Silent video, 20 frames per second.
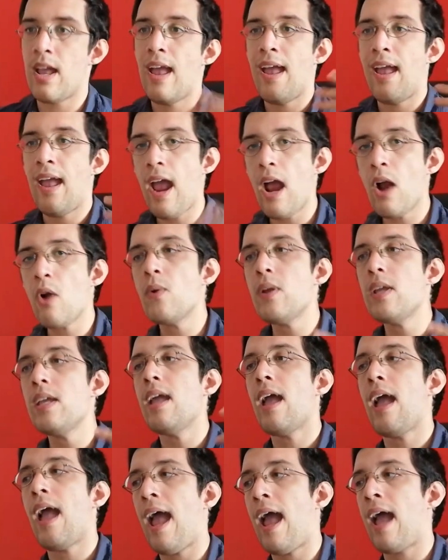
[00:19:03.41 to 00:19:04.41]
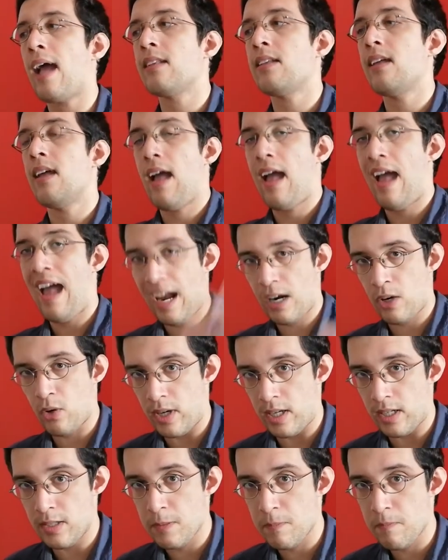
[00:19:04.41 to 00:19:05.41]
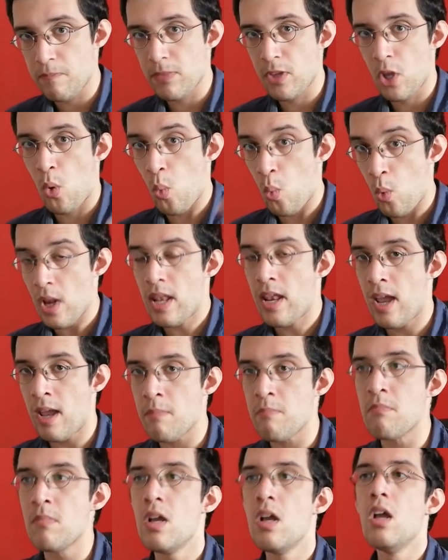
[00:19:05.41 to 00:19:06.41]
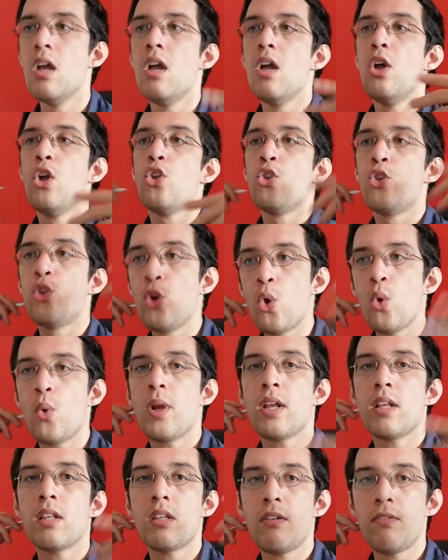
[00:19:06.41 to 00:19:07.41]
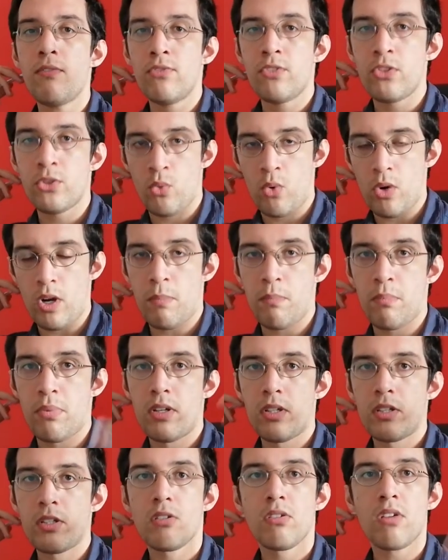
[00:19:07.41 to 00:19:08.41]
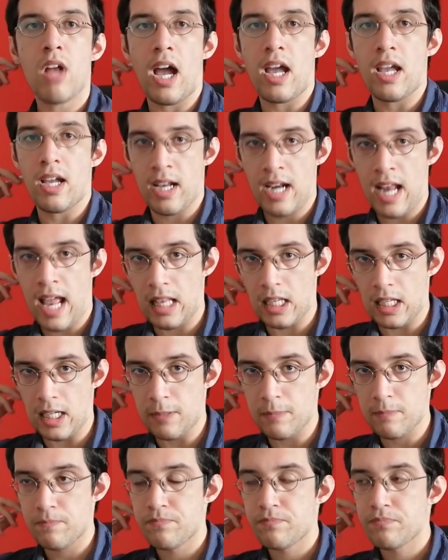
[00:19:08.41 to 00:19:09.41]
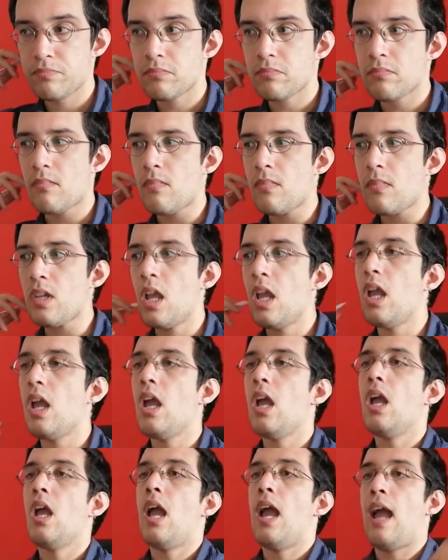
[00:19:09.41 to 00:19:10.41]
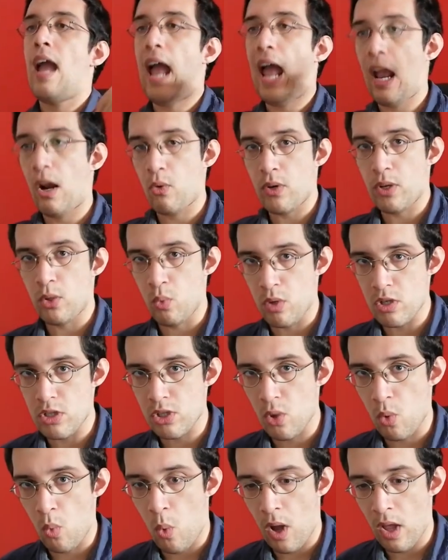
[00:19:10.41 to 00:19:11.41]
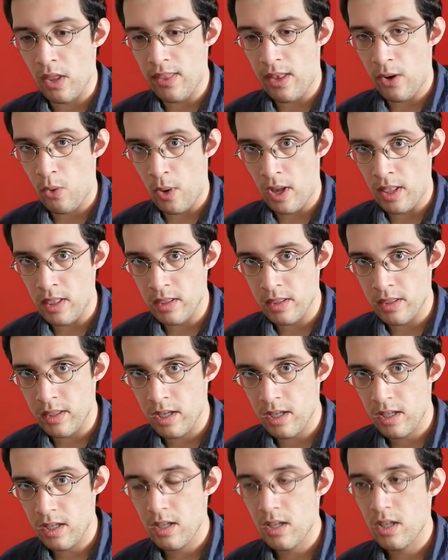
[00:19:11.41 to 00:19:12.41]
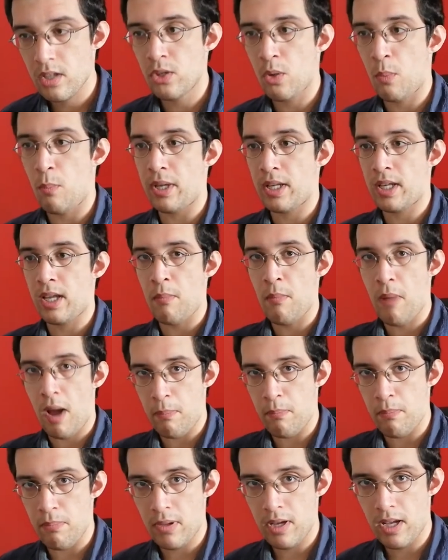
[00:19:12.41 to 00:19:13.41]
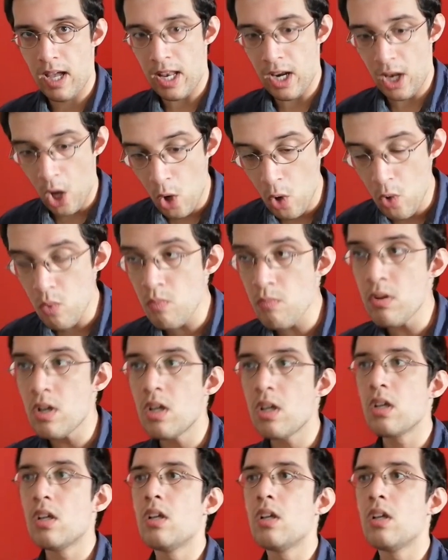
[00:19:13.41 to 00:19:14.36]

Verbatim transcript: Harry had Hagrid with him during the trip to Diagon Alley. Hagrid was the one that went to pick him up at home.